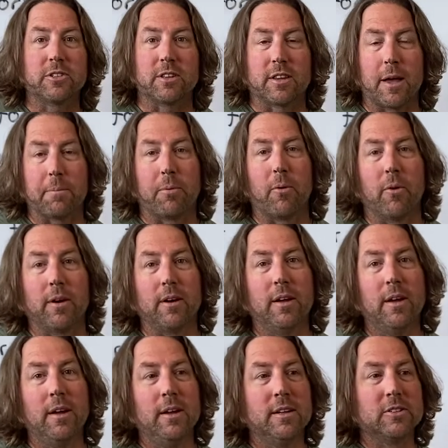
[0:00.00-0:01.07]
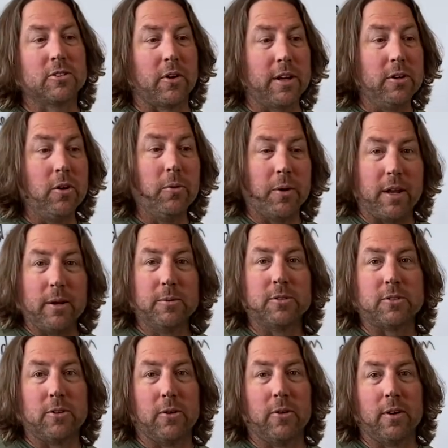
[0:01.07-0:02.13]
at that point, so he knew what he was
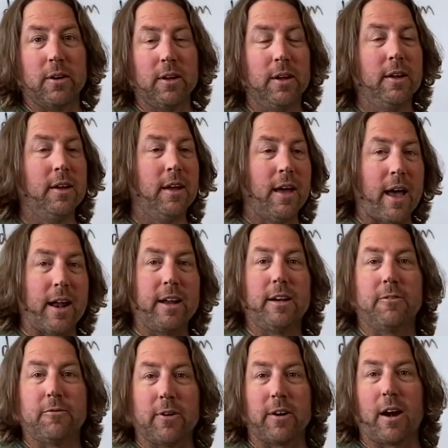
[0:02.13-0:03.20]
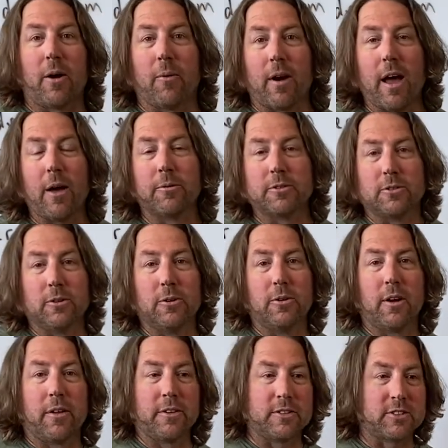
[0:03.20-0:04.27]
doing. I needed to figure out what I was doing
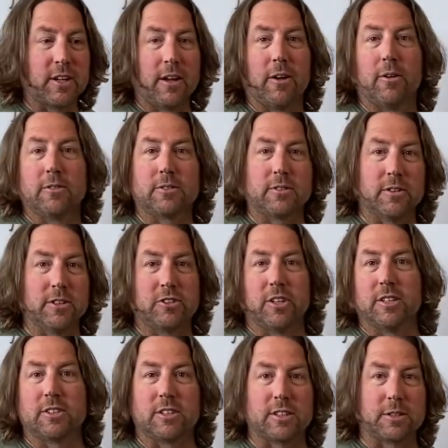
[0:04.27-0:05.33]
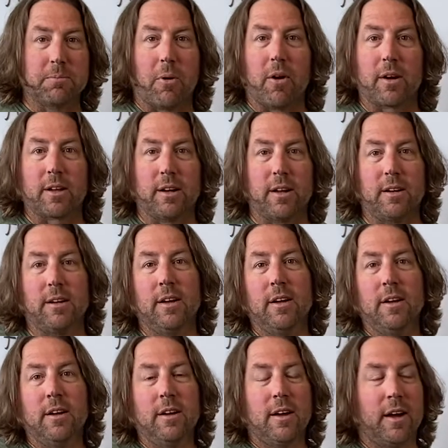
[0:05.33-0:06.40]
on the sales, logistics, marketing
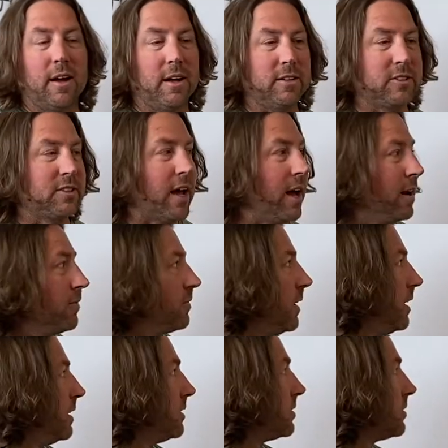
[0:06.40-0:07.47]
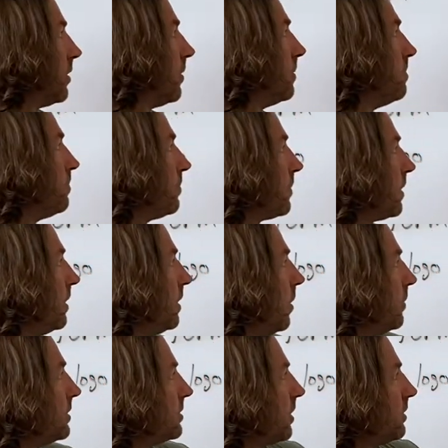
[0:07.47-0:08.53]
side of things. So,
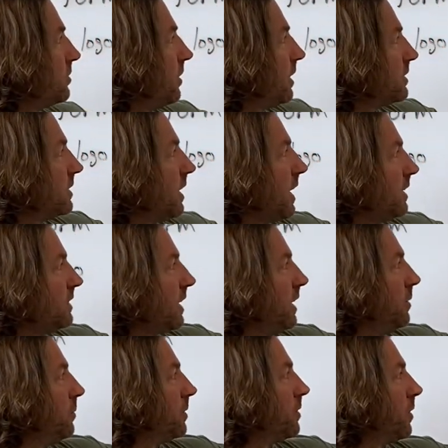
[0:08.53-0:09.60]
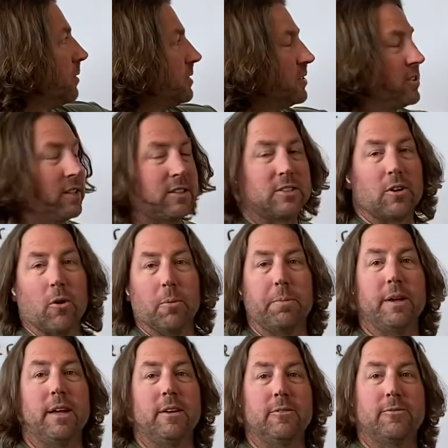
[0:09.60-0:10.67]
we started in 2019 with only 6 whole
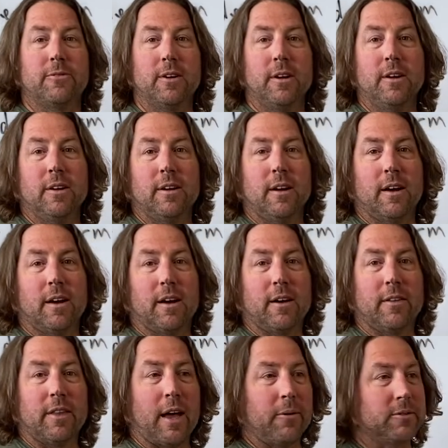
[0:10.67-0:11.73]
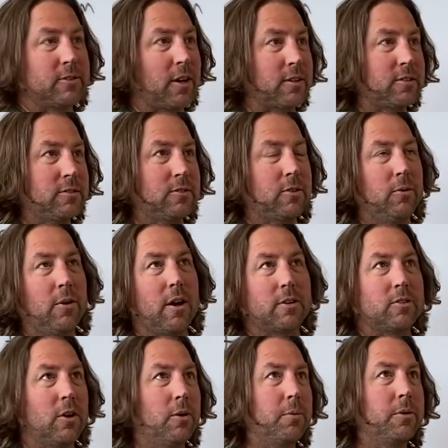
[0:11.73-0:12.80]
beef. And that was 2 in
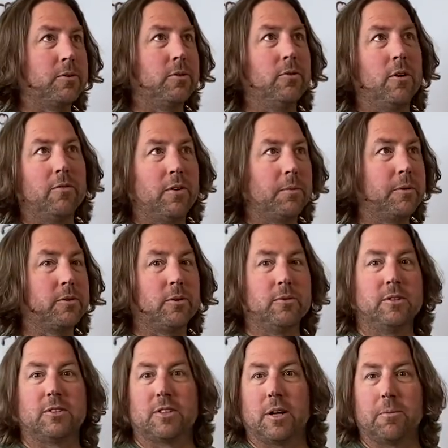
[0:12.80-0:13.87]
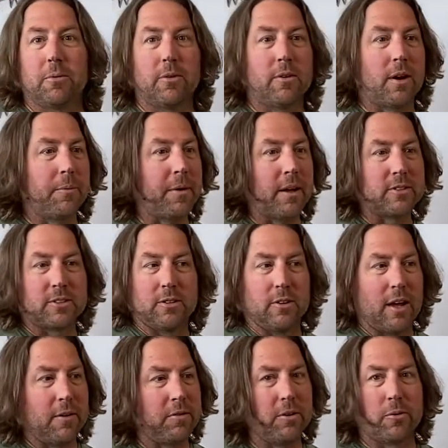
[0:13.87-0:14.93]
October, 2 in November, 2 December. I mean, I still
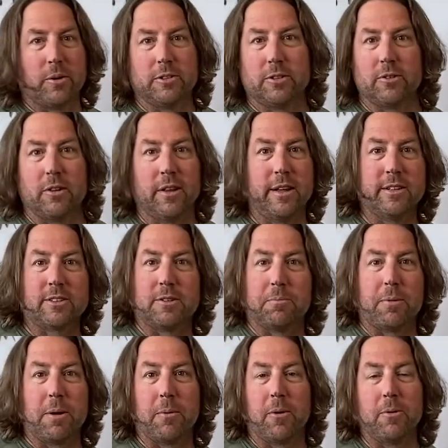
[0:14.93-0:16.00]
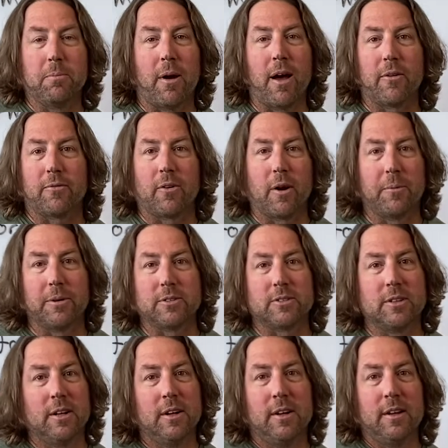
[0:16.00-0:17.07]
have the original list of people who bought from
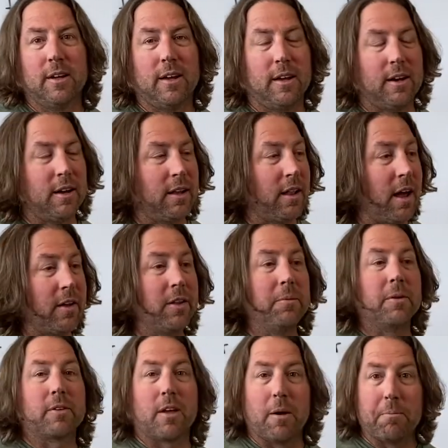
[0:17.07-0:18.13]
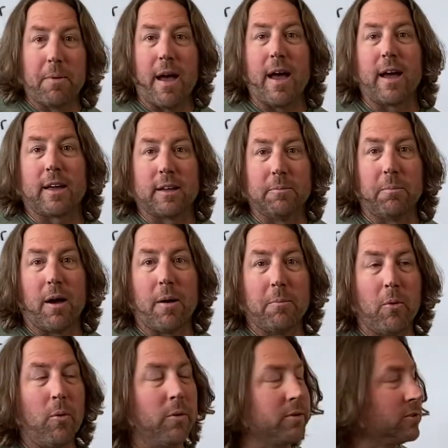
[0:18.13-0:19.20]
us, and a lot of them have come back and bought
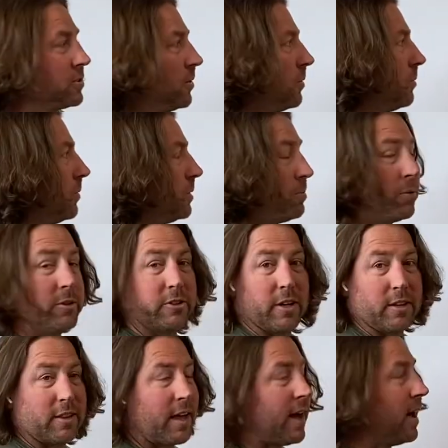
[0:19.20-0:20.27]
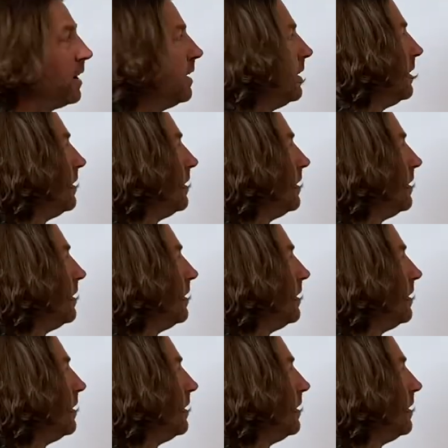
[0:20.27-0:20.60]
more, so we appreciate that.